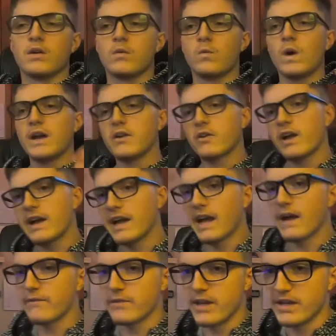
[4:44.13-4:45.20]
Why don't I
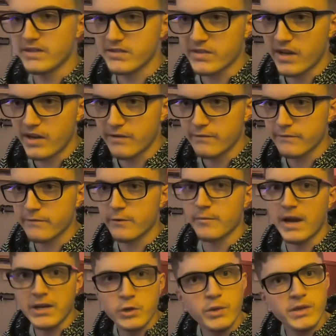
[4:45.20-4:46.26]
have that stuff? Am
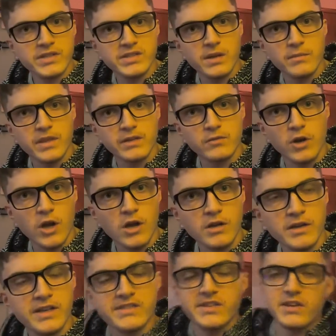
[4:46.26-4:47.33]
I doing something
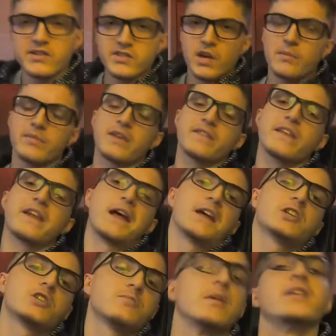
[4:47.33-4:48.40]
wrong? Is there something that I
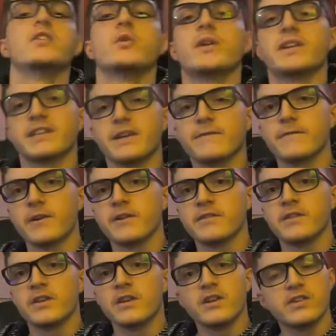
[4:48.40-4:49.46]
should be doing different
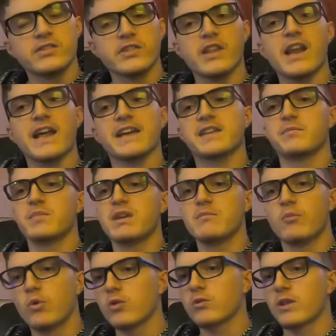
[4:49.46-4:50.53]
so that I can be
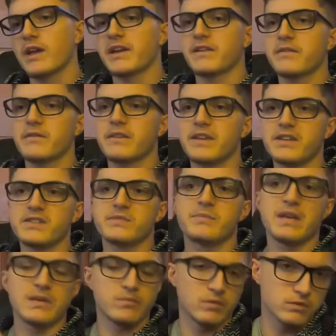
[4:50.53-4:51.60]
more like these
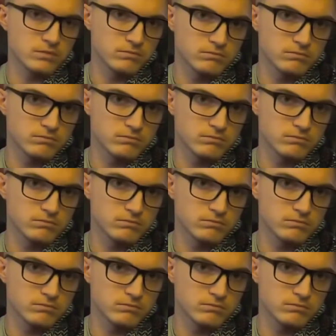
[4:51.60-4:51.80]
people?